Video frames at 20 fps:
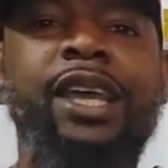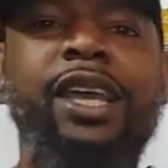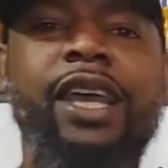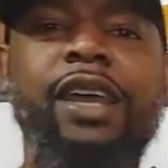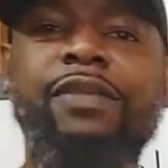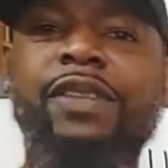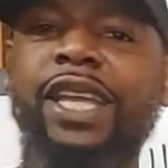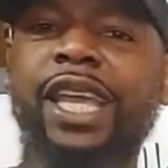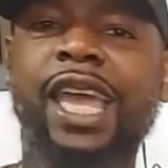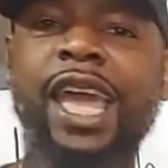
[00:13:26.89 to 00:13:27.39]

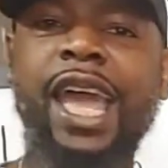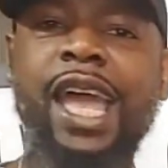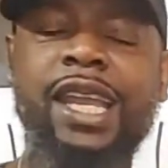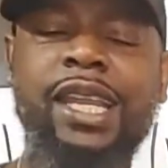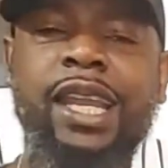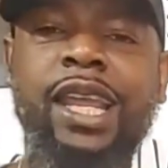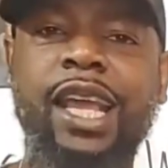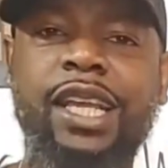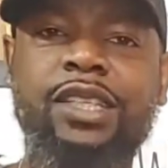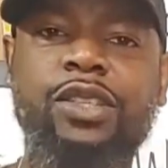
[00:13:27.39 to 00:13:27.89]
If the cat
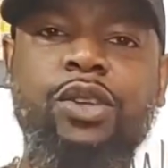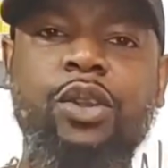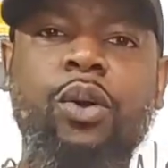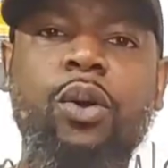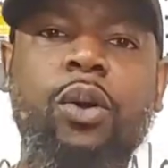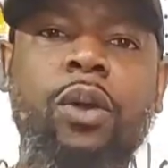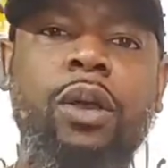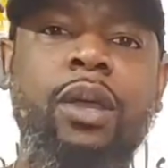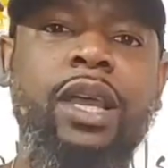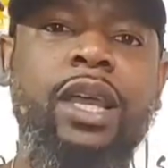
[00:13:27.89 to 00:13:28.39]
next
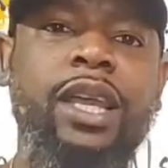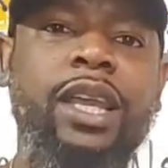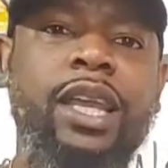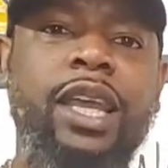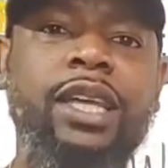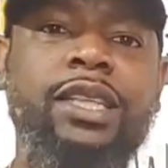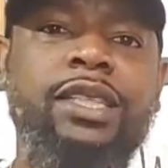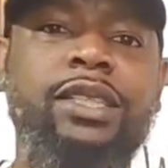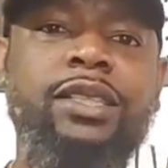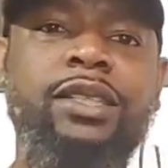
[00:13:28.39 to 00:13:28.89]
door
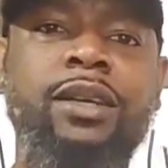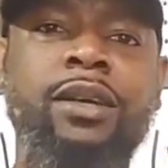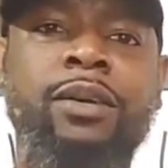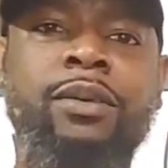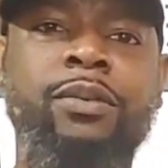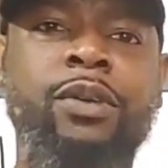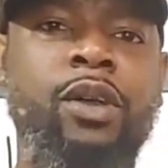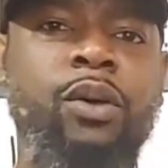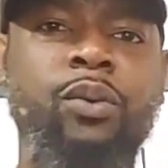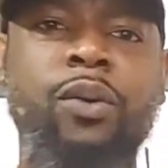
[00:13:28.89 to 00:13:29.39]
catches
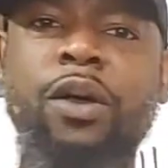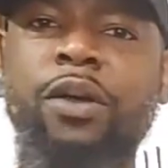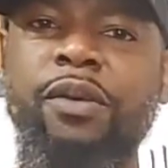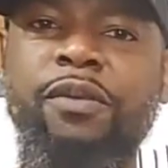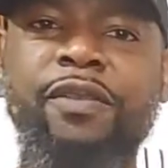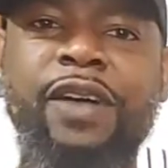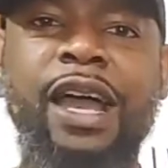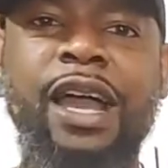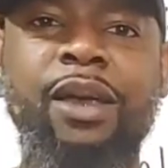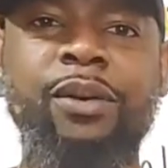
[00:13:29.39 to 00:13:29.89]
a
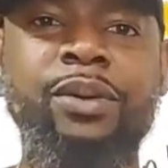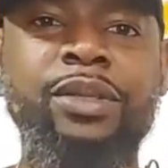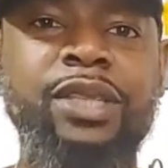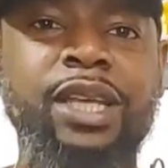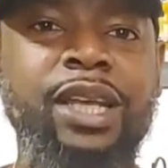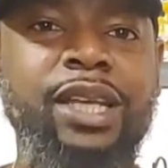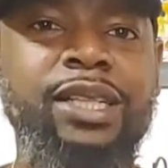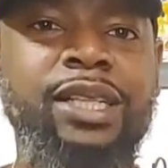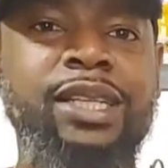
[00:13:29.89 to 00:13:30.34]
coronavirus,